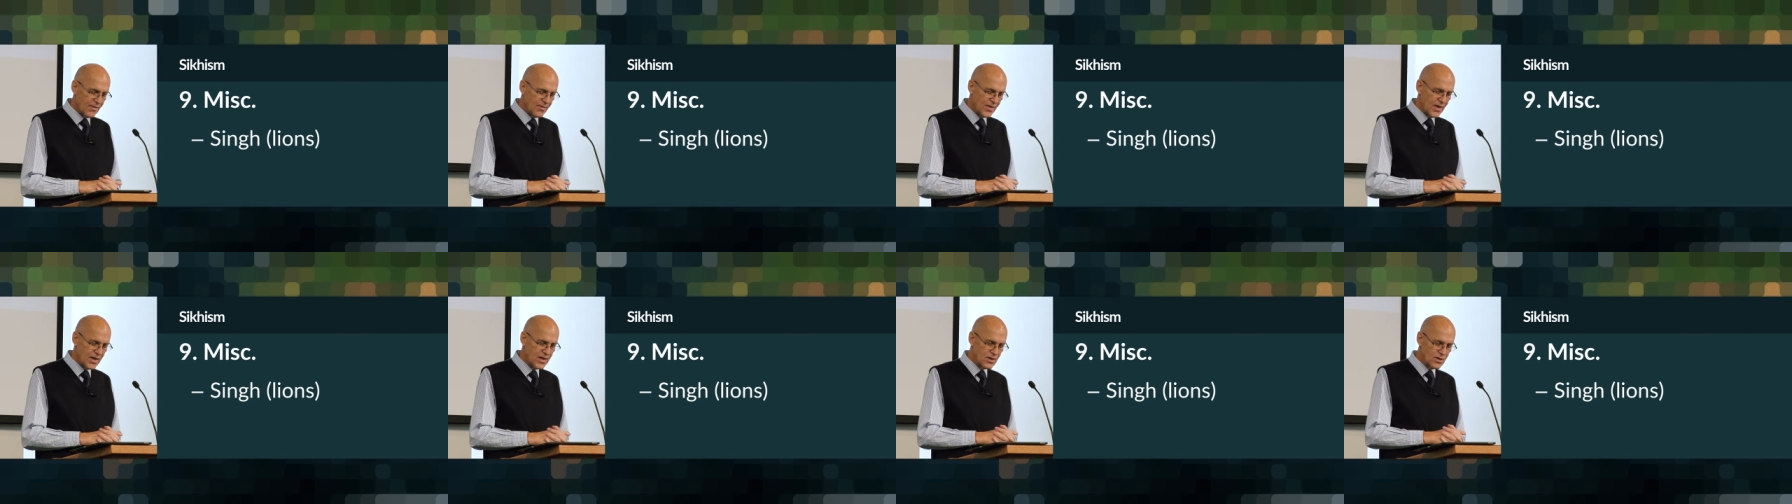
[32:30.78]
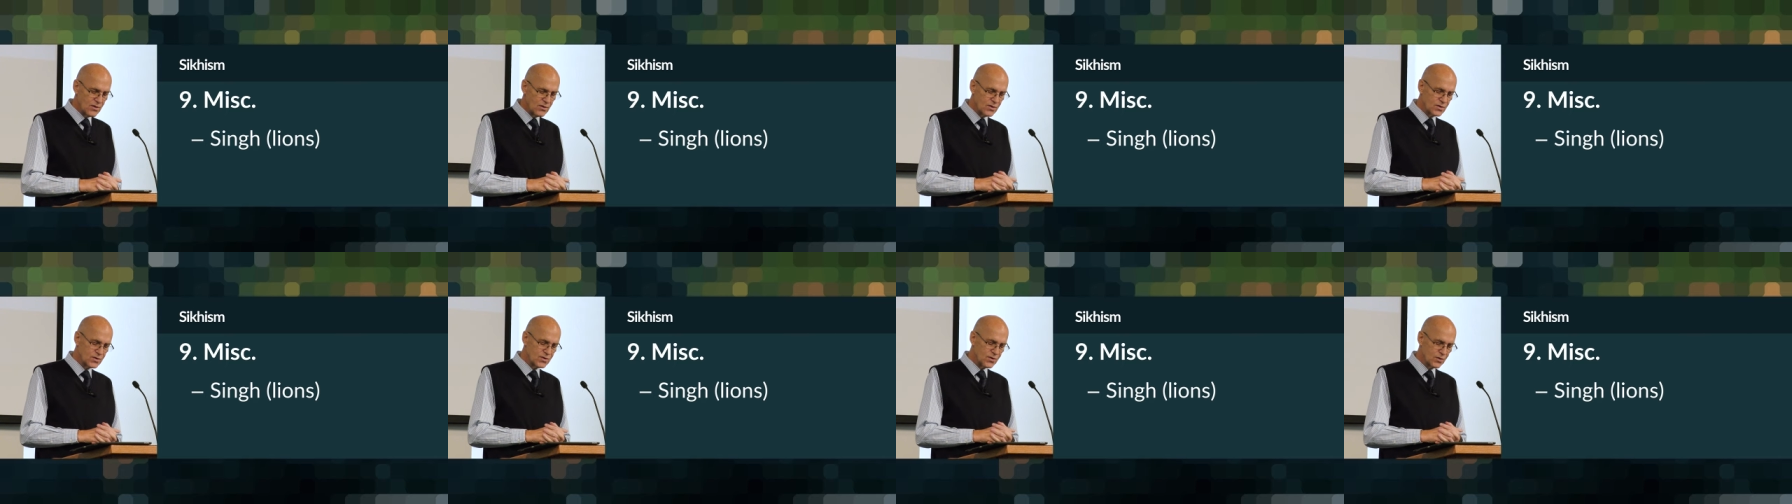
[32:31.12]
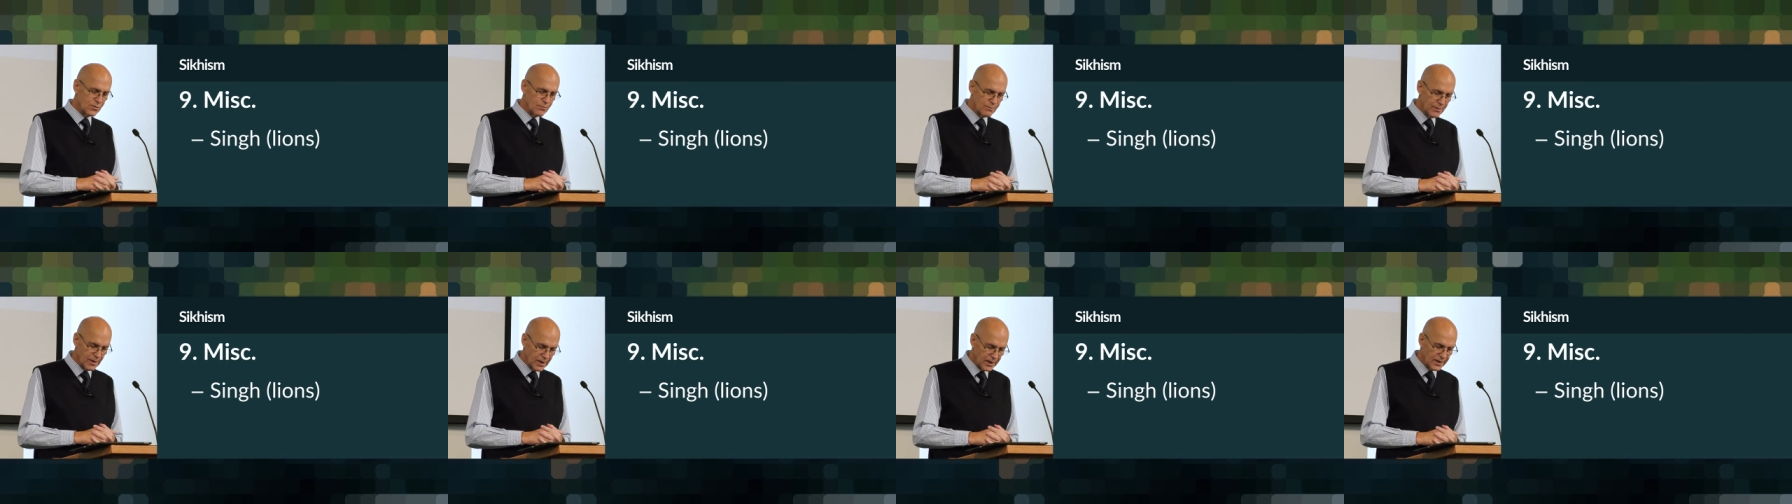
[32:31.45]
They used
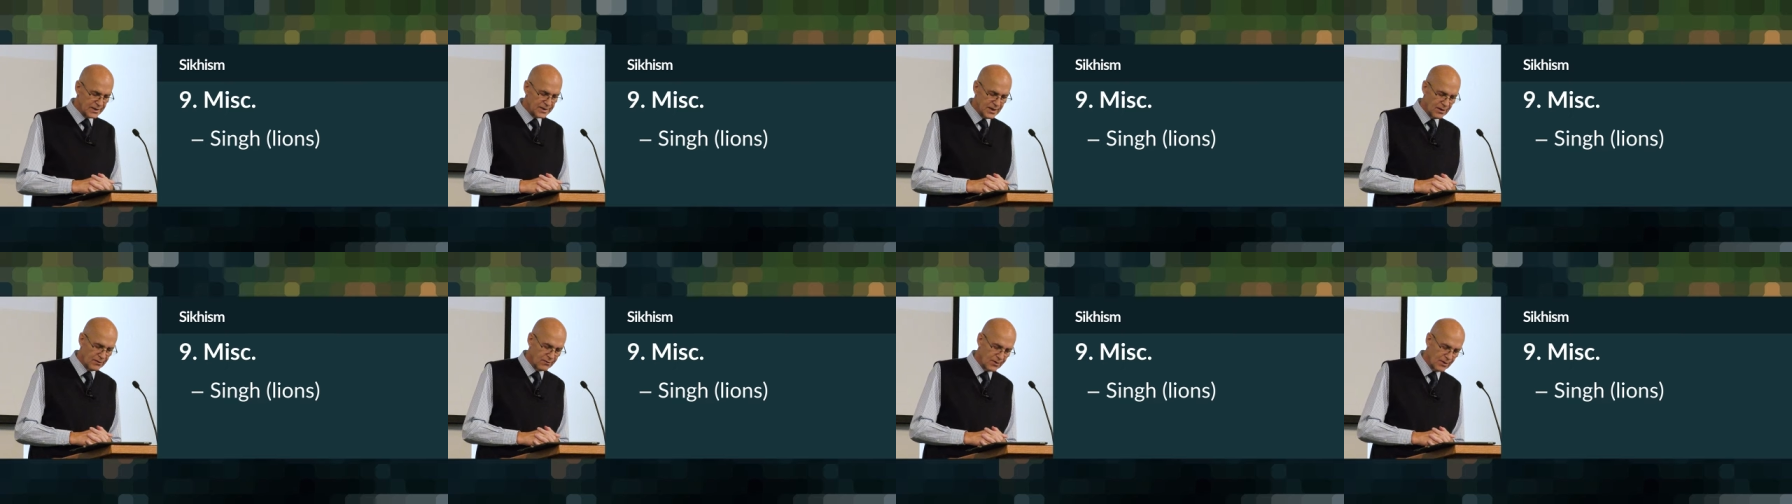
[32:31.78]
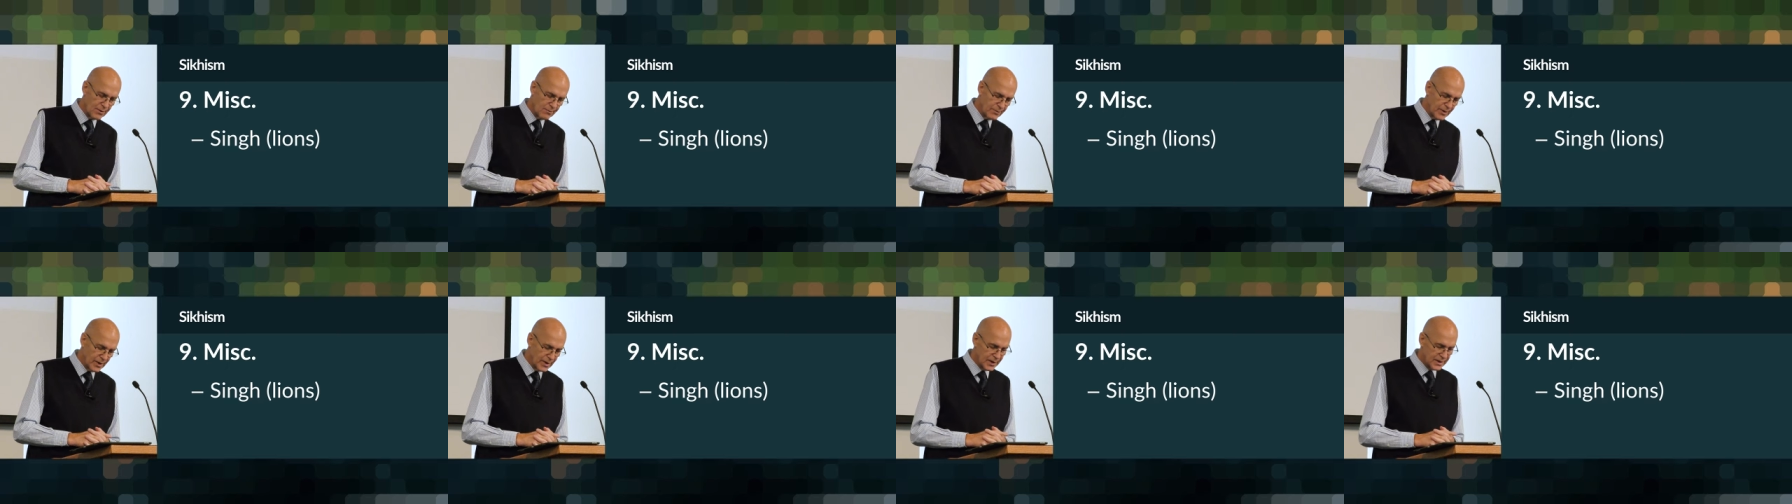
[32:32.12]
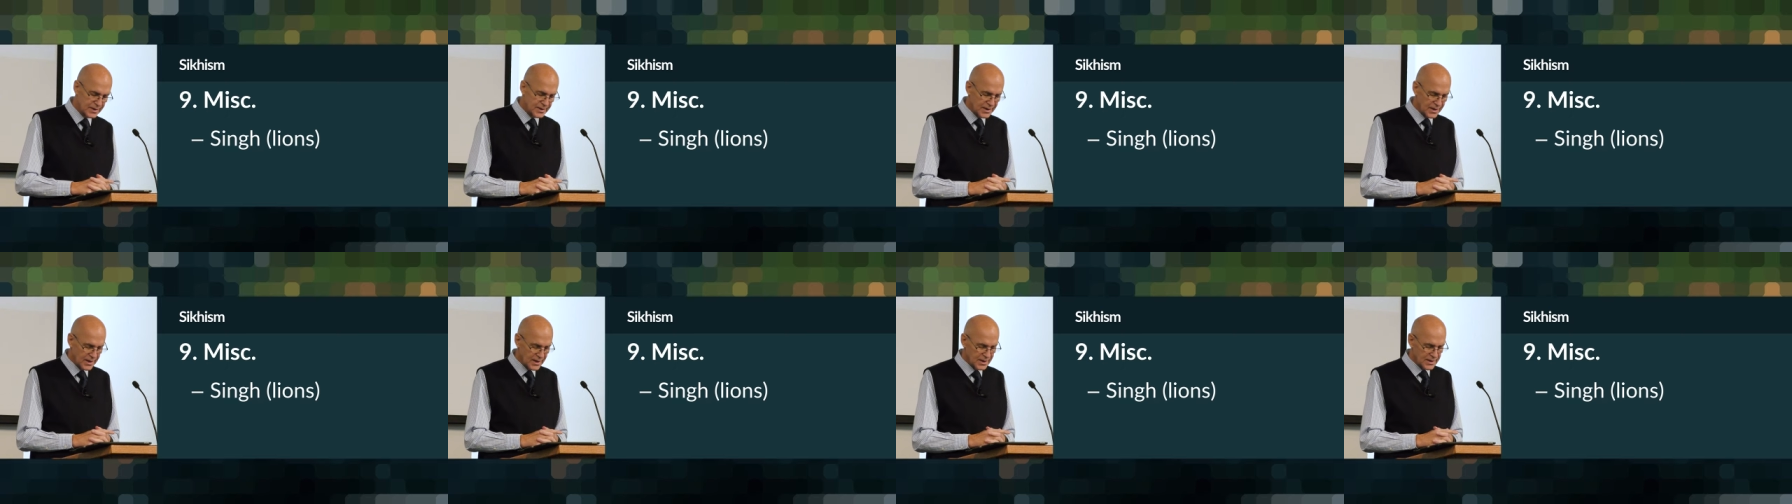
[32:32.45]
their military
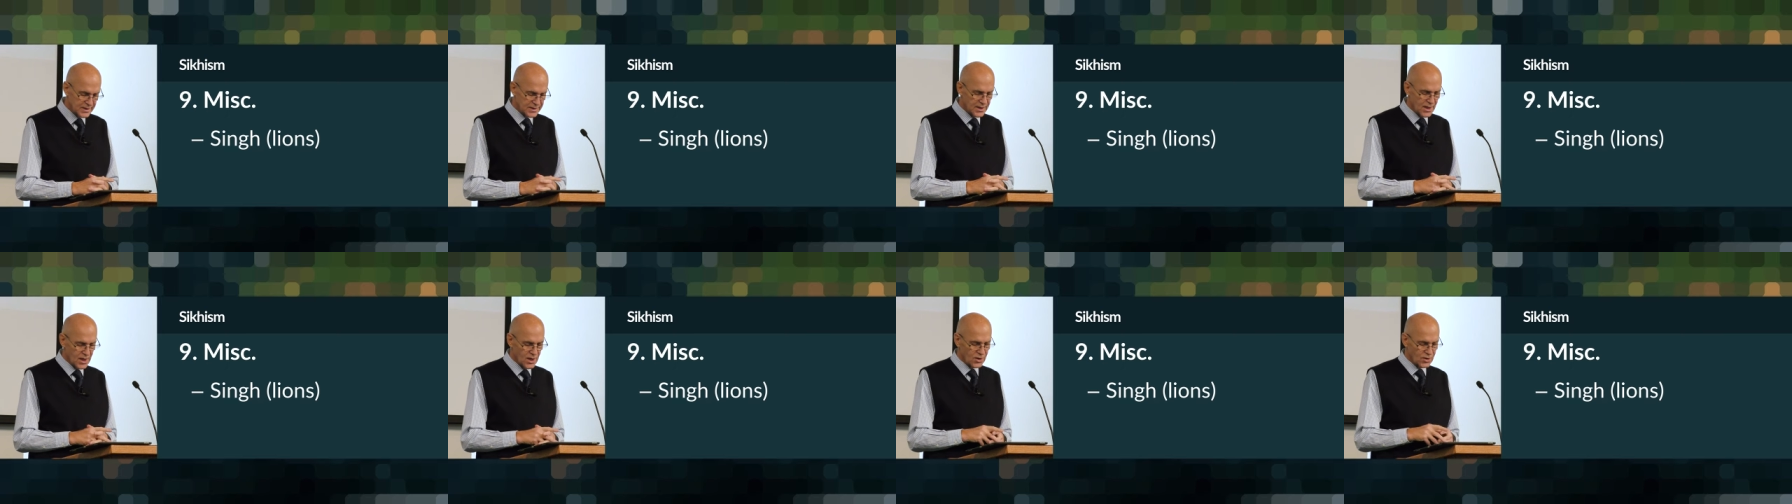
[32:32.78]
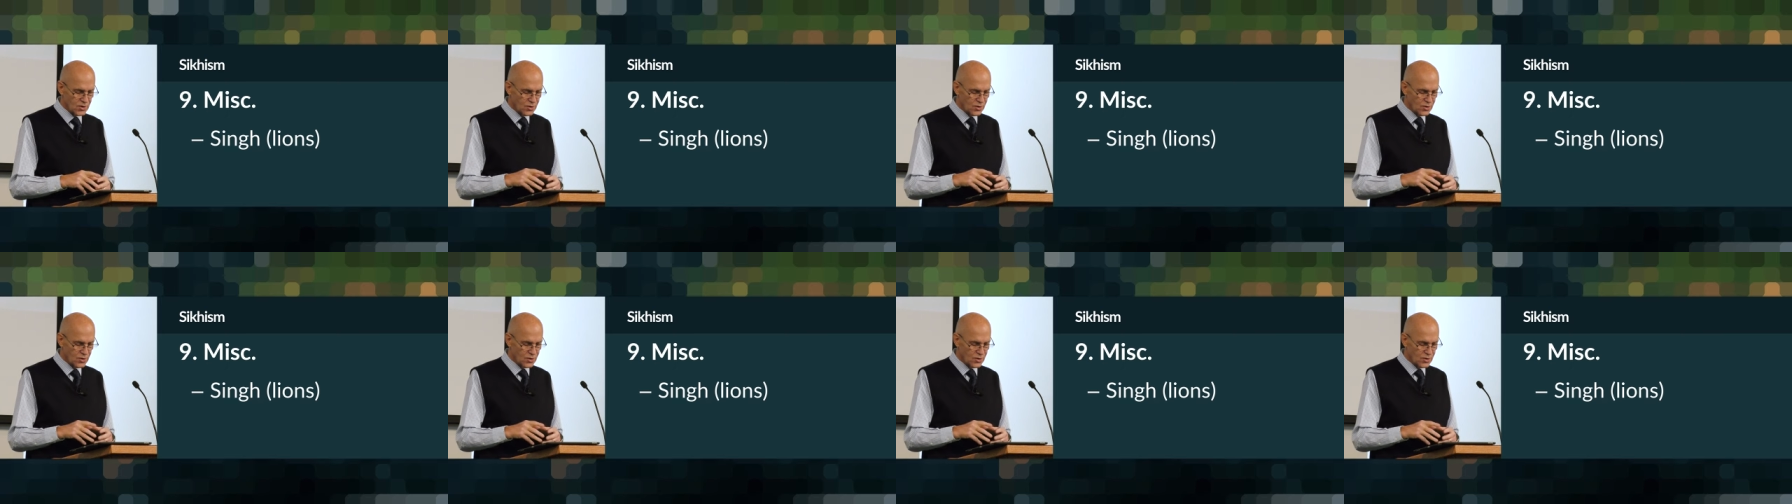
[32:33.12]
abilities